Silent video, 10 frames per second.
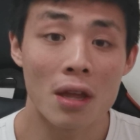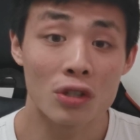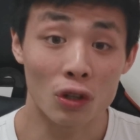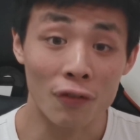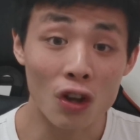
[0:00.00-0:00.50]

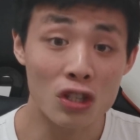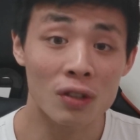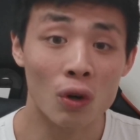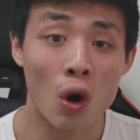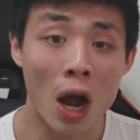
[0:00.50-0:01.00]
So first
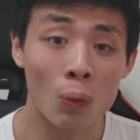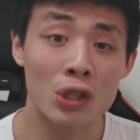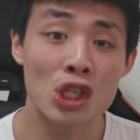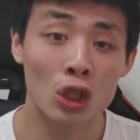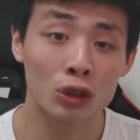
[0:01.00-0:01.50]
of all, I
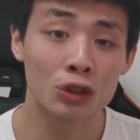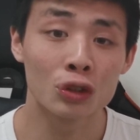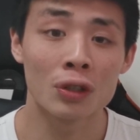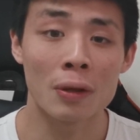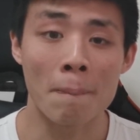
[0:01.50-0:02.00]
want to go
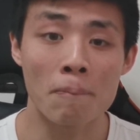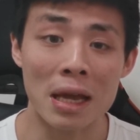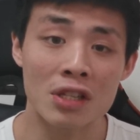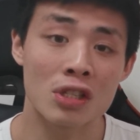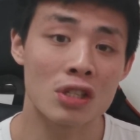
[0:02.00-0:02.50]
through the
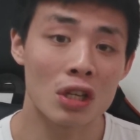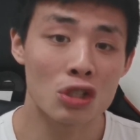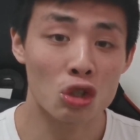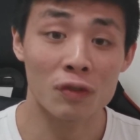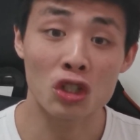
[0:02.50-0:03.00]

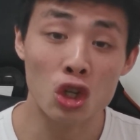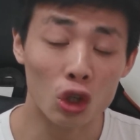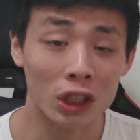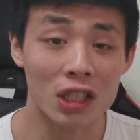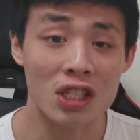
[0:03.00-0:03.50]
best sort of
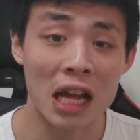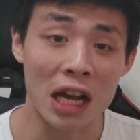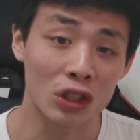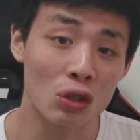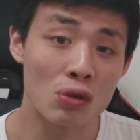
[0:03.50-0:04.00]
shortcuts that
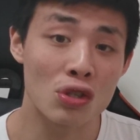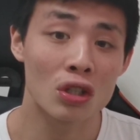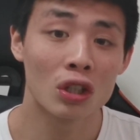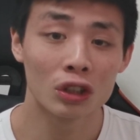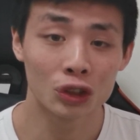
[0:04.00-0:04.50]
I
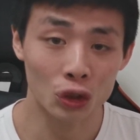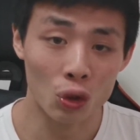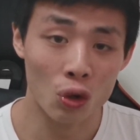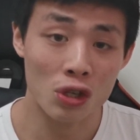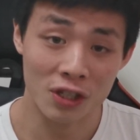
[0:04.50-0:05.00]
use
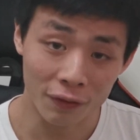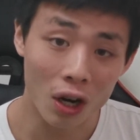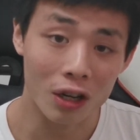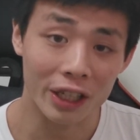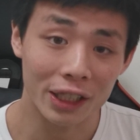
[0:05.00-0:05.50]
for
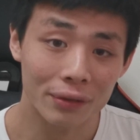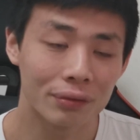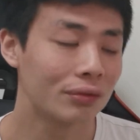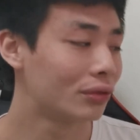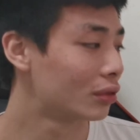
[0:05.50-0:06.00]
Safari.
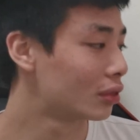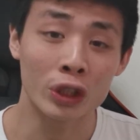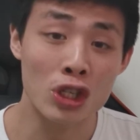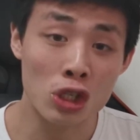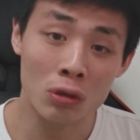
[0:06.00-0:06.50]
When
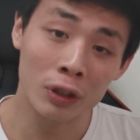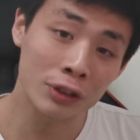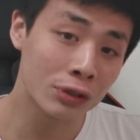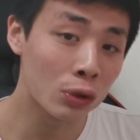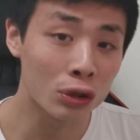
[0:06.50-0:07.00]
you're
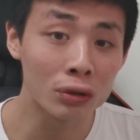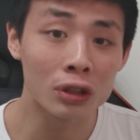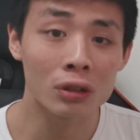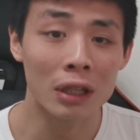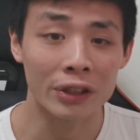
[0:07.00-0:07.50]
scrolling through
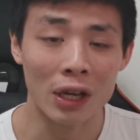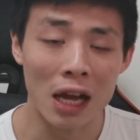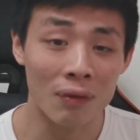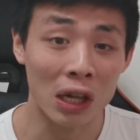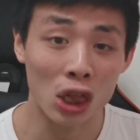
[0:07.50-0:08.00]
Google and you
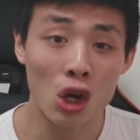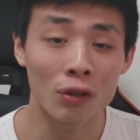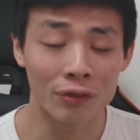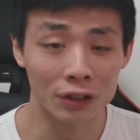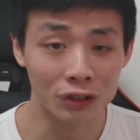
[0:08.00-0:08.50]
have a lot
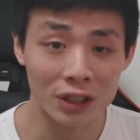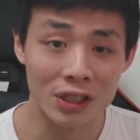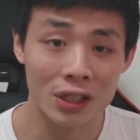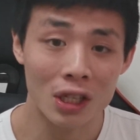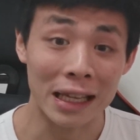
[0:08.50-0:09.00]
of
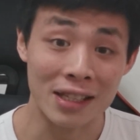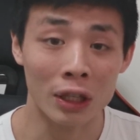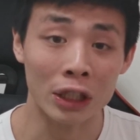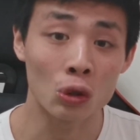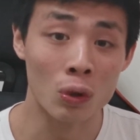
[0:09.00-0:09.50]
different links
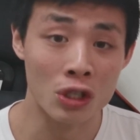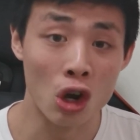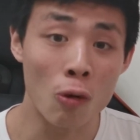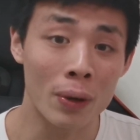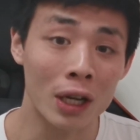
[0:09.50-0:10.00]
that you want to
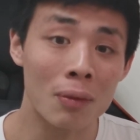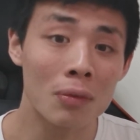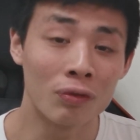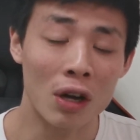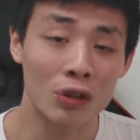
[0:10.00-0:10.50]
open up
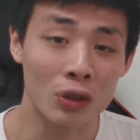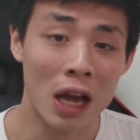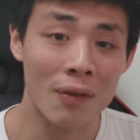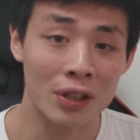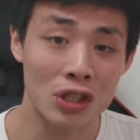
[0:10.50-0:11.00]
without you
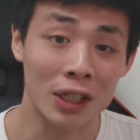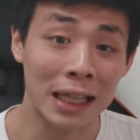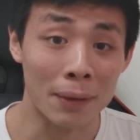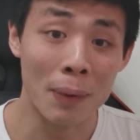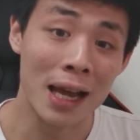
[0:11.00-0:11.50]
having to
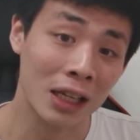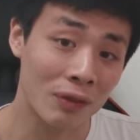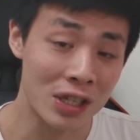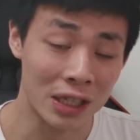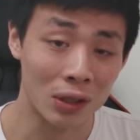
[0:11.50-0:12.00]
click back
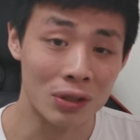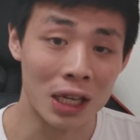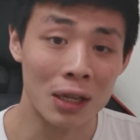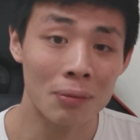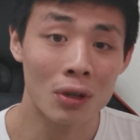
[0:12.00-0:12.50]
every single
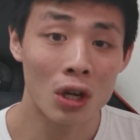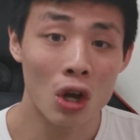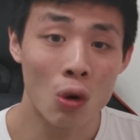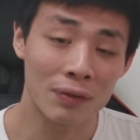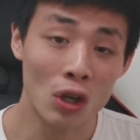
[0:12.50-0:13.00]
time,
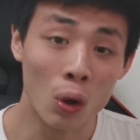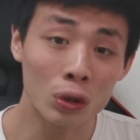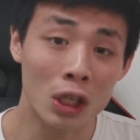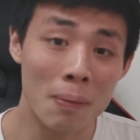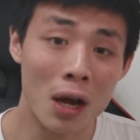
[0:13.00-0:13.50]
if you
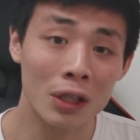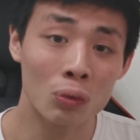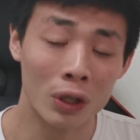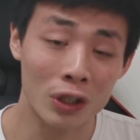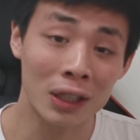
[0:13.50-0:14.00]
hold Command
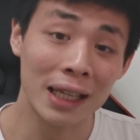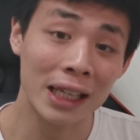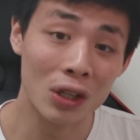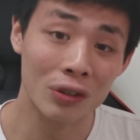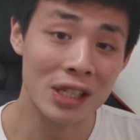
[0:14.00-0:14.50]
while you're
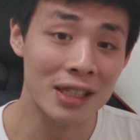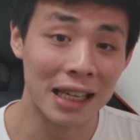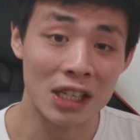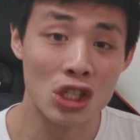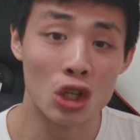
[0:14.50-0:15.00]
clicking on these
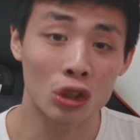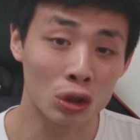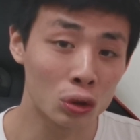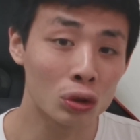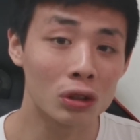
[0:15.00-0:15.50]
links on
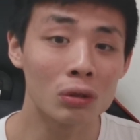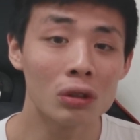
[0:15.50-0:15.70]
Google,